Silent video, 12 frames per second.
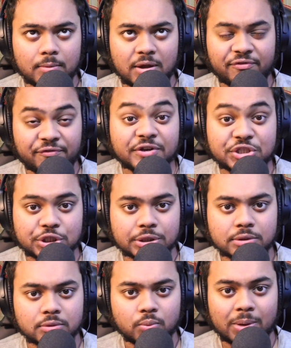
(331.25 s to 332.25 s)

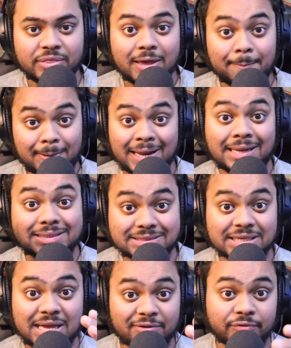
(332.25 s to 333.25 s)
efficient when they're playing
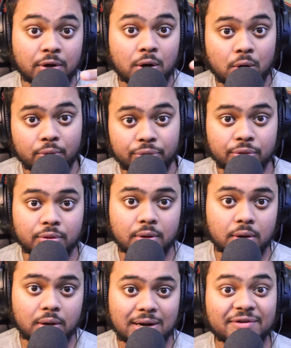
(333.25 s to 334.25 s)
together on
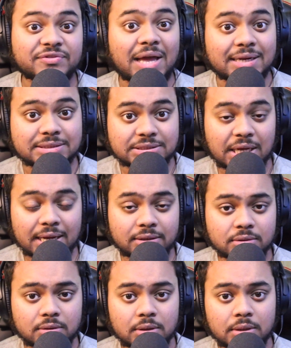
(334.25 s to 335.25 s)
the left-hand side.